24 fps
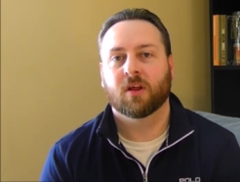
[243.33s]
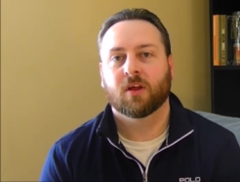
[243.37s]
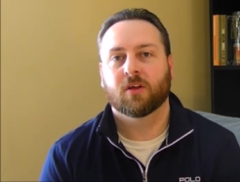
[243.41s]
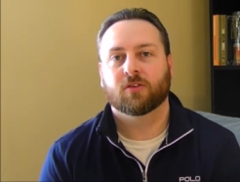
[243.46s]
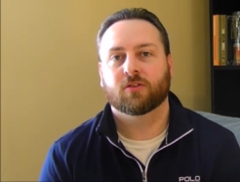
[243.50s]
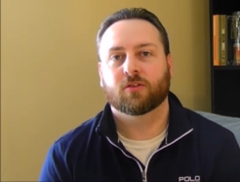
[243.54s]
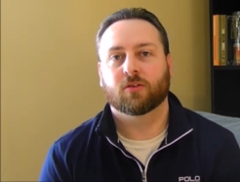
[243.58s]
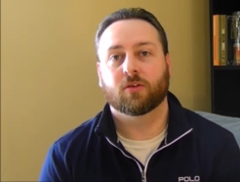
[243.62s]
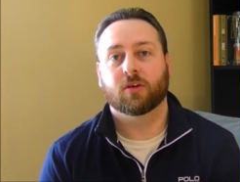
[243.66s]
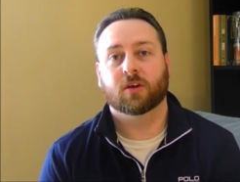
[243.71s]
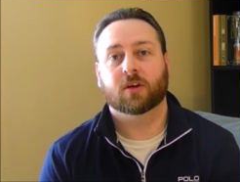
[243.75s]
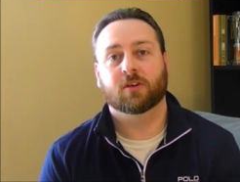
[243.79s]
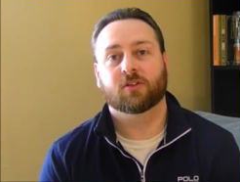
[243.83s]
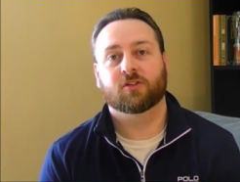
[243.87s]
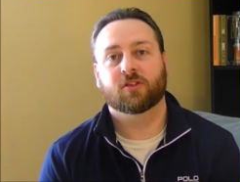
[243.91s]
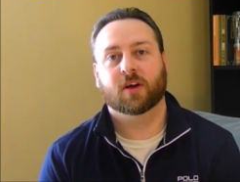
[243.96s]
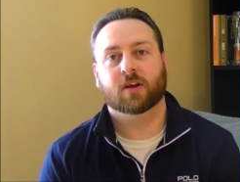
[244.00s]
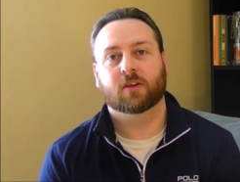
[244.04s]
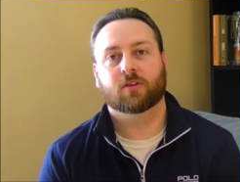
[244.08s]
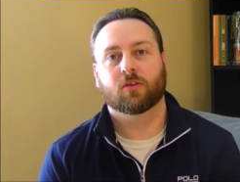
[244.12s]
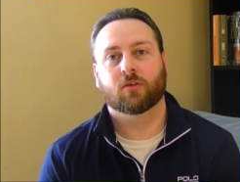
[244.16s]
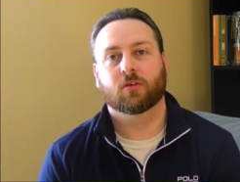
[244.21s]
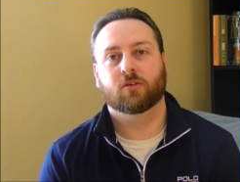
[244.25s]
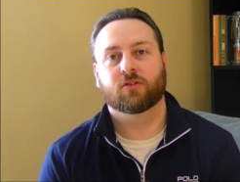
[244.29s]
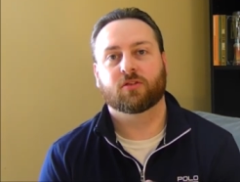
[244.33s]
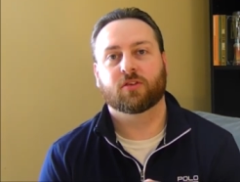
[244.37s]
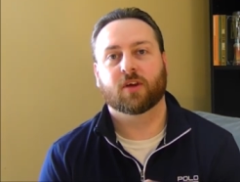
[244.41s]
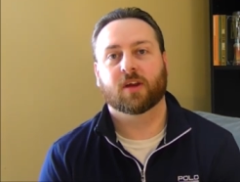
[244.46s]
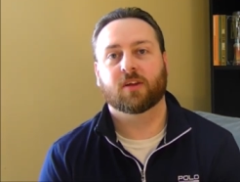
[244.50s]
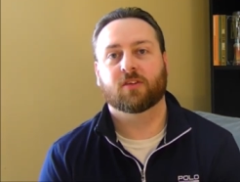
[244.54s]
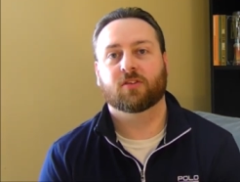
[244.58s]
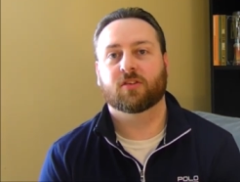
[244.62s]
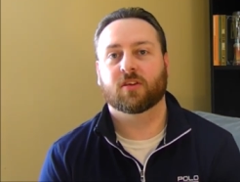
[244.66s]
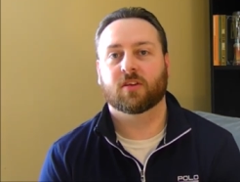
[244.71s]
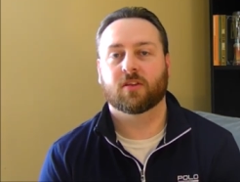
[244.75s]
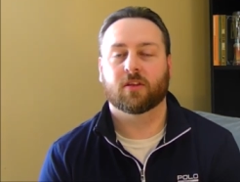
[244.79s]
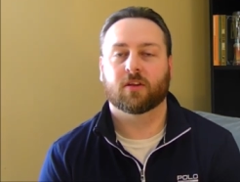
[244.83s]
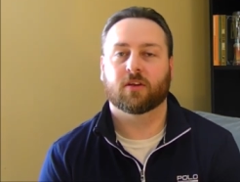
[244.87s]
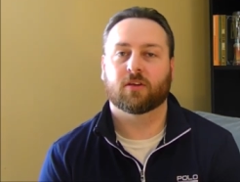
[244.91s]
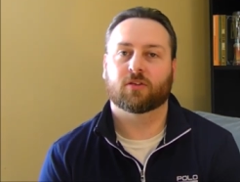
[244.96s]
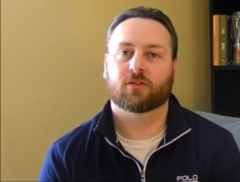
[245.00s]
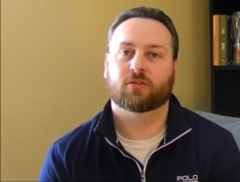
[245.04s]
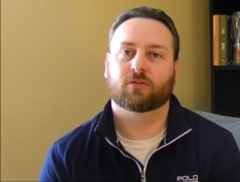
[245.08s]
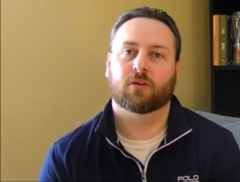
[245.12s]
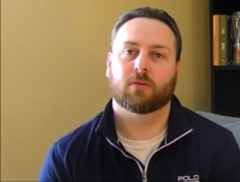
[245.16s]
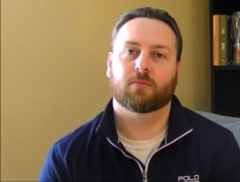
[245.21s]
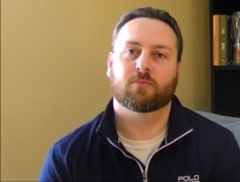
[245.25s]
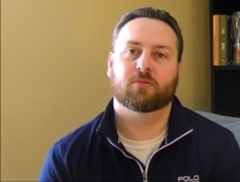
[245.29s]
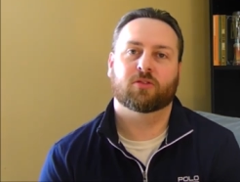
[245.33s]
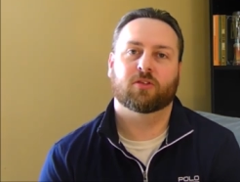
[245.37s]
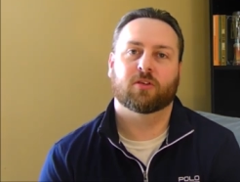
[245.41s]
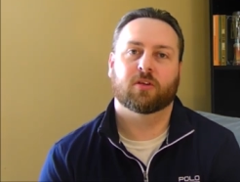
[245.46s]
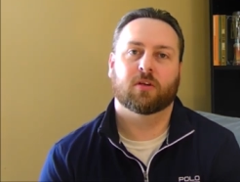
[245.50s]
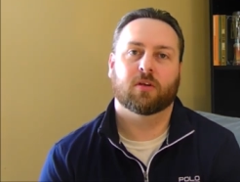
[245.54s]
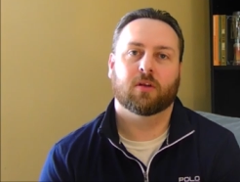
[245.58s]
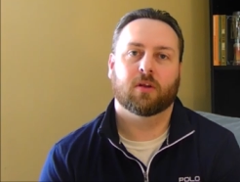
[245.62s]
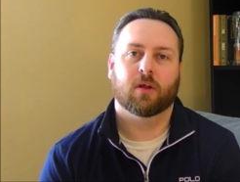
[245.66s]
So you can check those sites in the description.